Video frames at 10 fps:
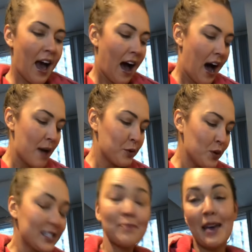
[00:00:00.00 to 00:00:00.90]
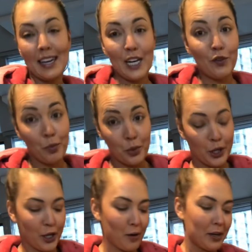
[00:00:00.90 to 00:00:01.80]
I'm going to make it even
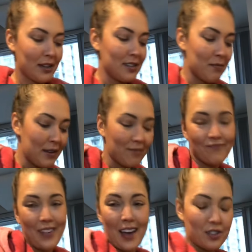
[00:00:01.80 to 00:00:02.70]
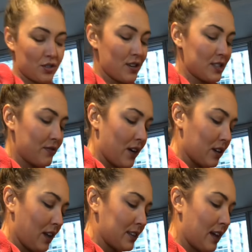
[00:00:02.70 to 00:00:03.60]
prettier because I'm extra as fuck
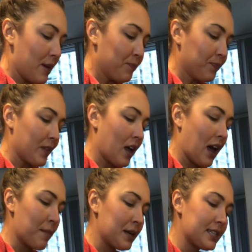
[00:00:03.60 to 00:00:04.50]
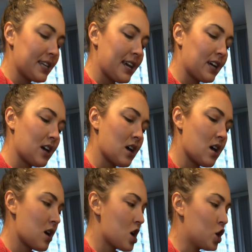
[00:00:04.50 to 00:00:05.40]
like that. I'm gonna take
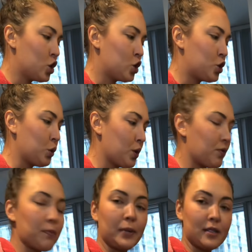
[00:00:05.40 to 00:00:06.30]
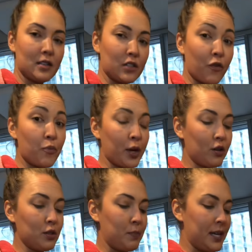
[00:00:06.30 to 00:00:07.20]
2 or 3 pieces of
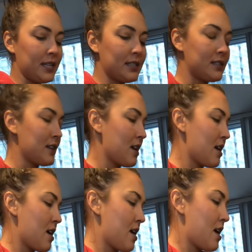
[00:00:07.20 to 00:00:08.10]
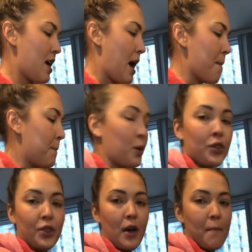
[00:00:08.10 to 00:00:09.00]
pickled beets and
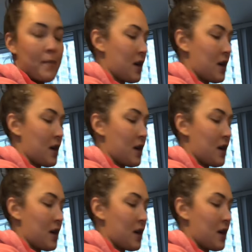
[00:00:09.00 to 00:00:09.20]
put them